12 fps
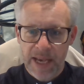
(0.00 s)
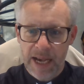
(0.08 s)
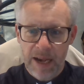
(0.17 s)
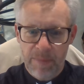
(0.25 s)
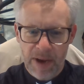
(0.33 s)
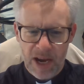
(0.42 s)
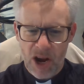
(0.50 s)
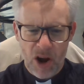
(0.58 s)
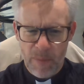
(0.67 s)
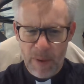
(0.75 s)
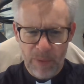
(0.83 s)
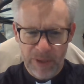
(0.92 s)
I can't
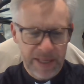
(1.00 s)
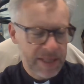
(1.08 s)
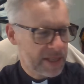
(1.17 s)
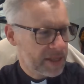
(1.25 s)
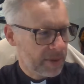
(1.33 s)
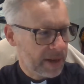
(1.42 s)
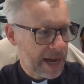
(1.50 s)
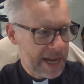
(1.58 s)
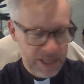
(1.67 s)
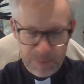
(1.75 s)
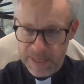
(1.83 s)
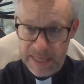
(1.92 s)
remember what it is. It's something like
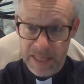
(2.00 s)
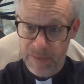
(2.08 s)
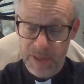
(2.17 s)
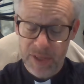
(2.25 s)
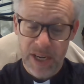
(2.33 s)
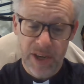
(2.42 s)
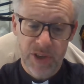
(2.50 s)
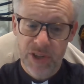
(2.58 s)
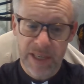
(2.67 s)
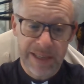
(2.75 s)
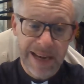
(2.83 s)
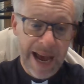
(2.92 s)
80% of this
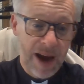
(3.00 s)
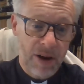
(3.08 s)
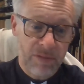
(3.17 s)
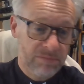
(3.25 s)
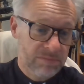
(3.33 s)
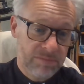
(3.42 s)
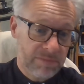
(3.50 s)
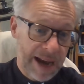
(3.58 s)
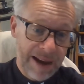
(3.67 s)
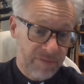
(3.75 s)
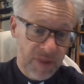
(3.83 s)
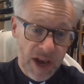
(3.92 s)
country now
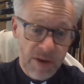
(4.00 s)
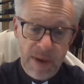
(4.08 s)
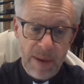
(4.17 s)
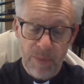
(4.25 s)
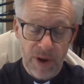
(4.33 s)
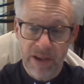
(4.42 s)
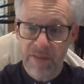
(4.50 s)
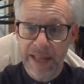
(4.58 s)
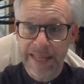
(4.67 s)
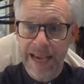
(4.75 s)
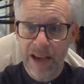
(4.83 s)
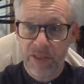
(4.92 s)
have no memory of
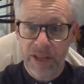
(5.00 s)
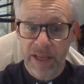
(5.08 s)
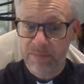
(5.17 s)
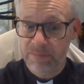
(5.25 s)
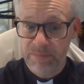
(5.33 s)
any other